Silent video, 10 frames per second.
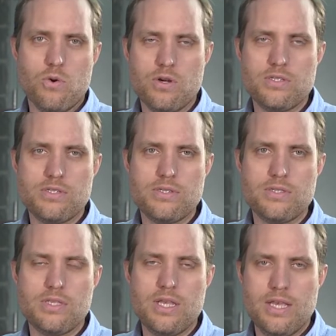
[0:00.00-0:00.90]
horse.
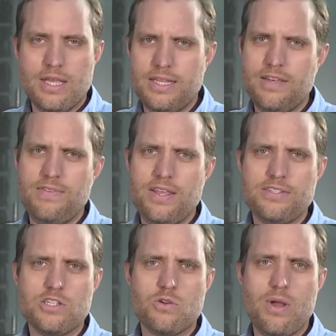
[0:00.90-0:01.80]
And Tiffany,
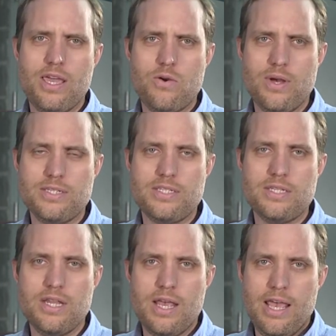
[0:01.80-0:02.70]
that's a great question,